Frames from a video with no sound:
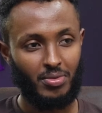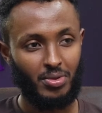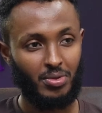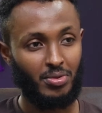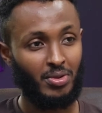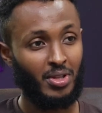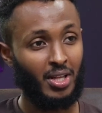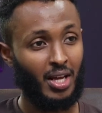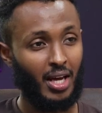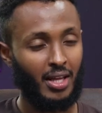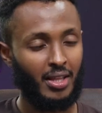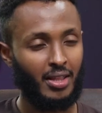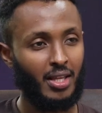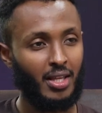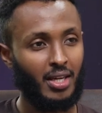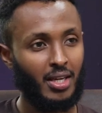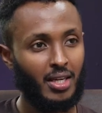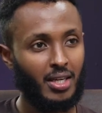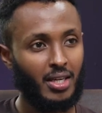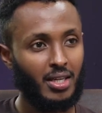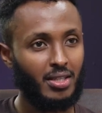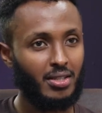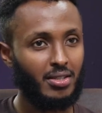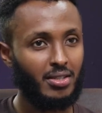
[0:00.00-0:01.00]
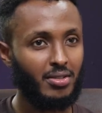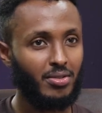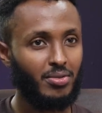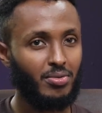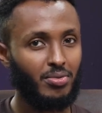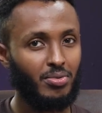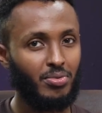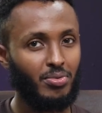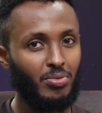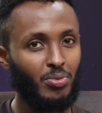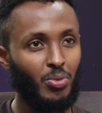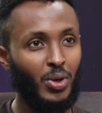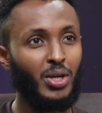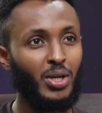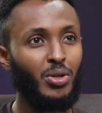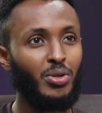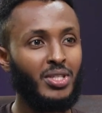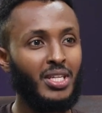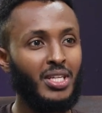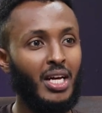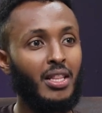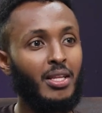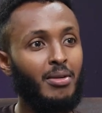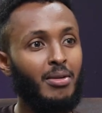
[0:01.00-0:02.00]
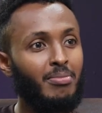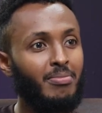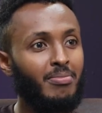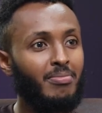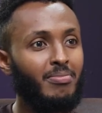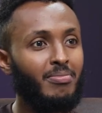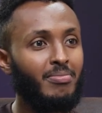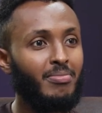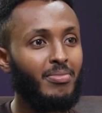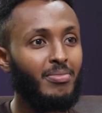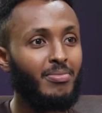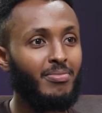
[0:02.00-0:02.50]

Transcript: that, I think, when do you tell them